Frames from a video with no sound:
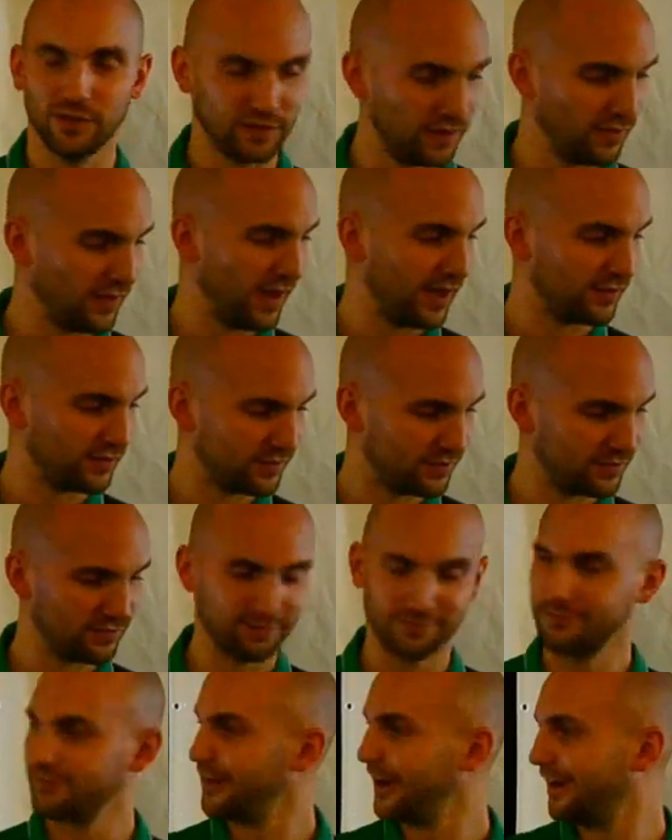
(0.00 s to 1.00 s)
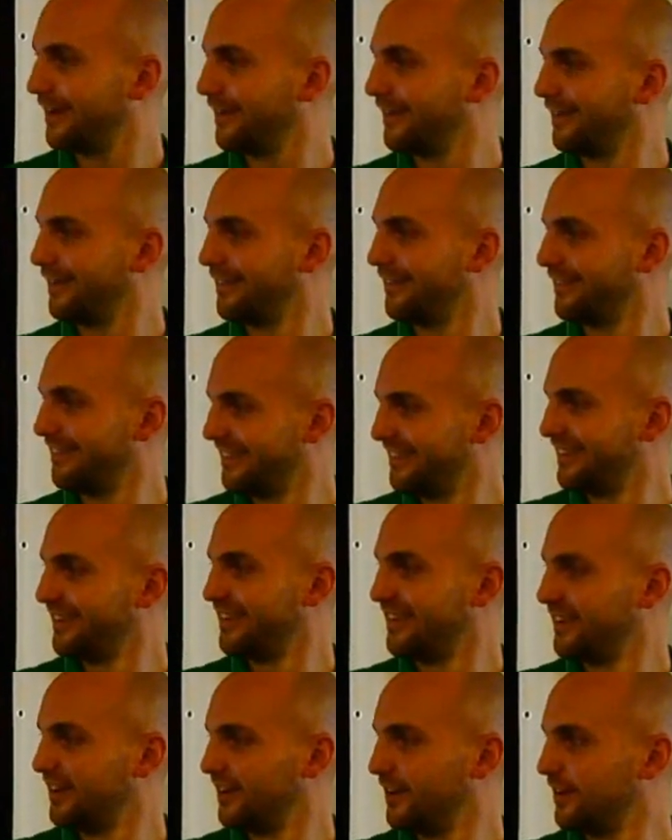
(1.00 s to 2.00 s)
So that's, yeah.
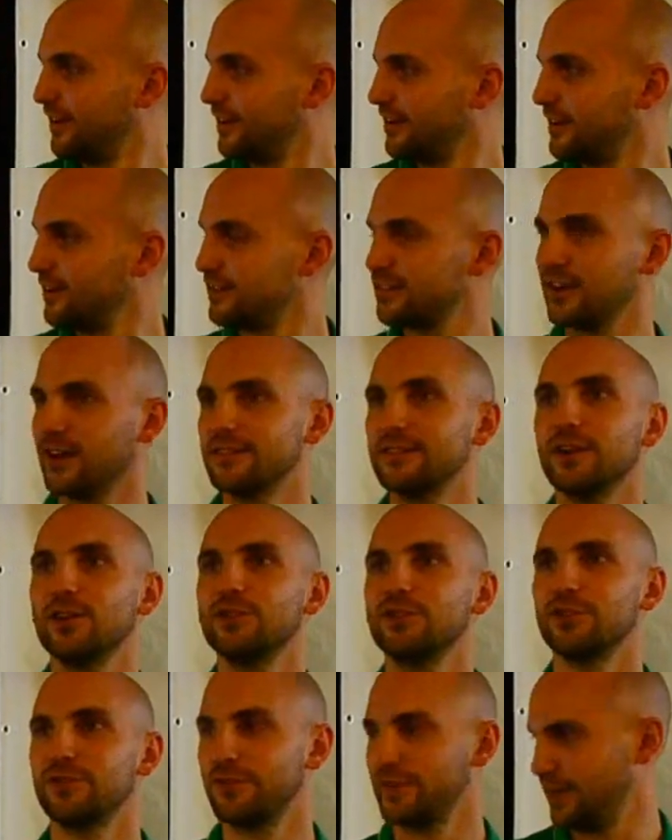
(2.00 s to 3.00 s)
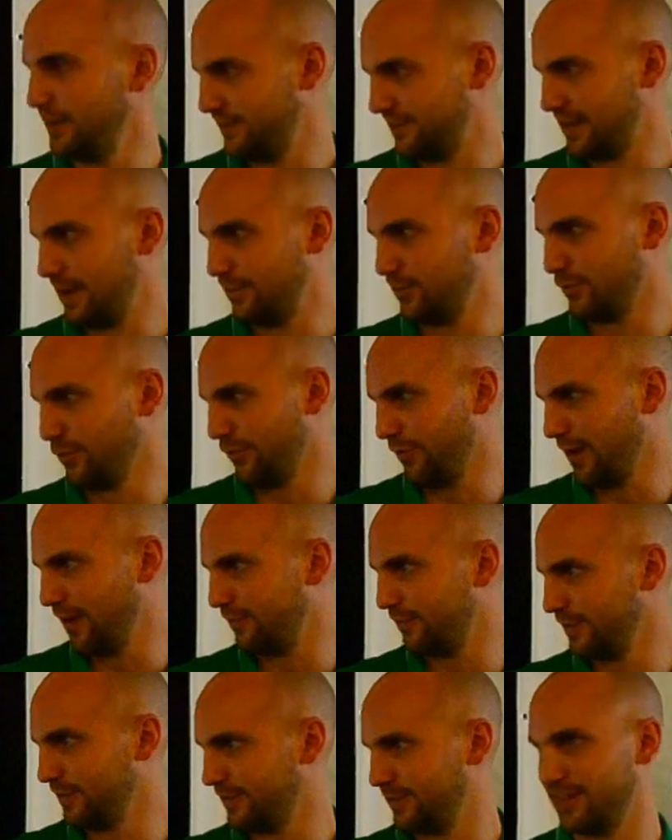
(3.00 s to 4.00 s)
See, I told you fitness games are
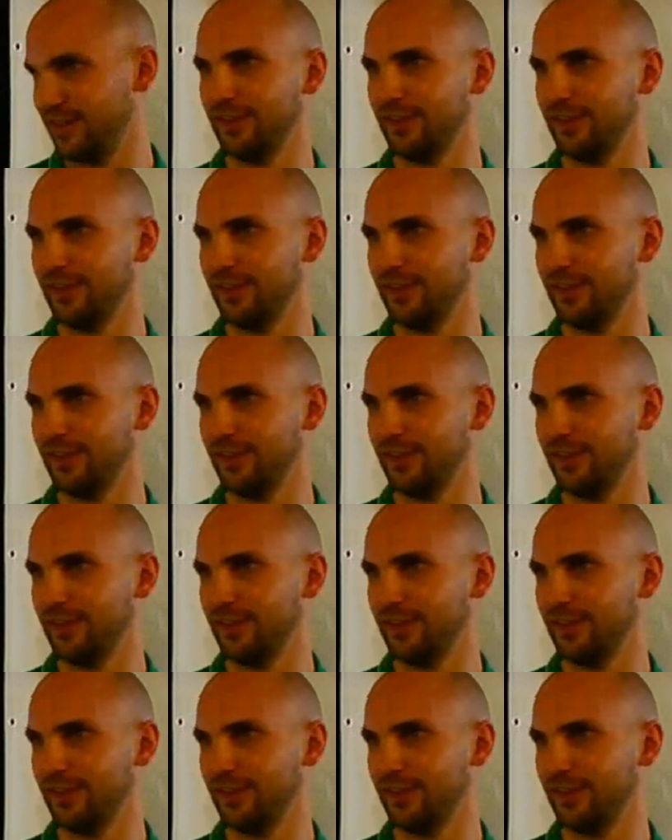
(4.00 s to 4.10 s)
relevant.